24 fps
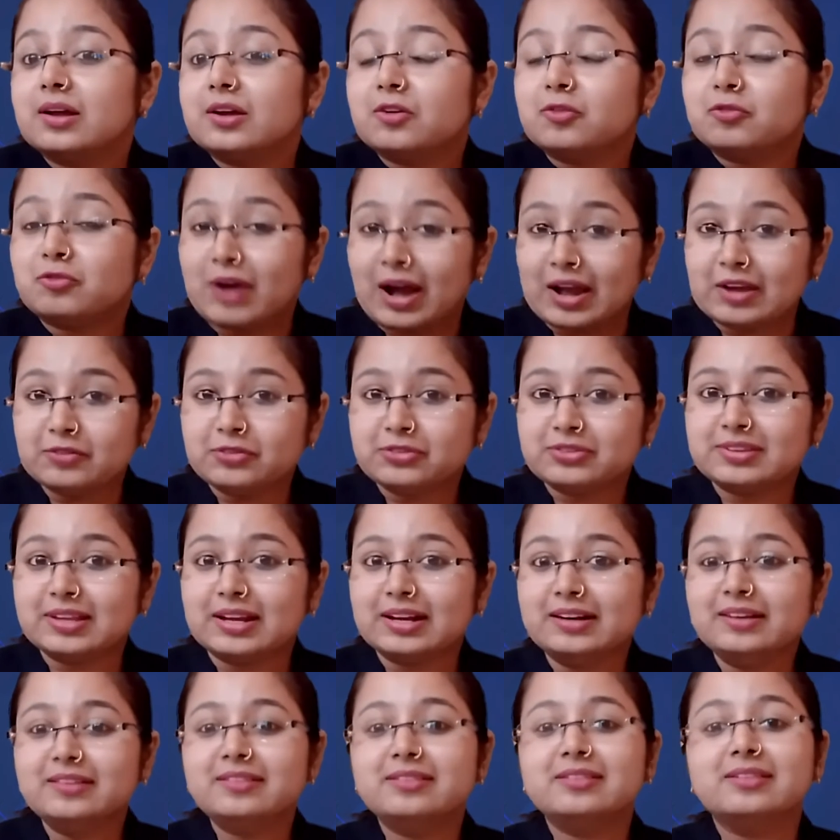5
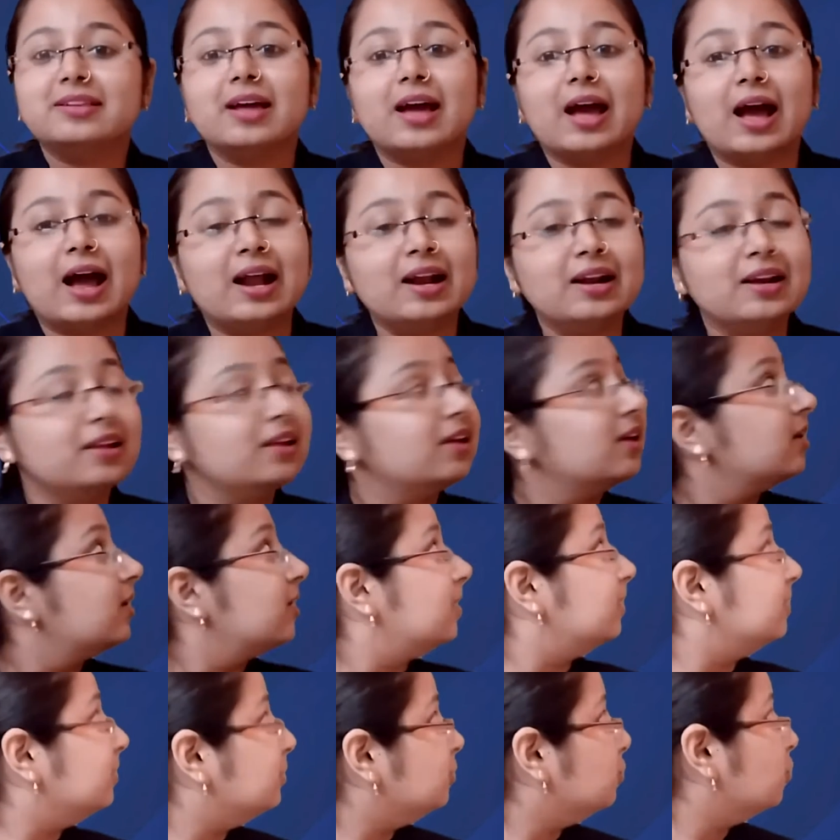cents and
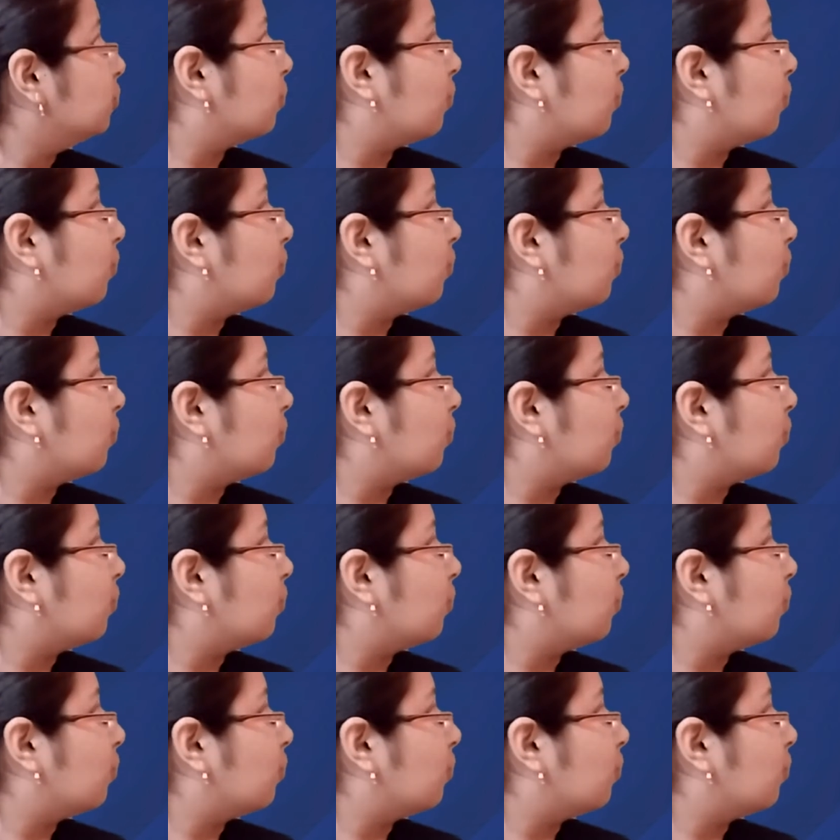new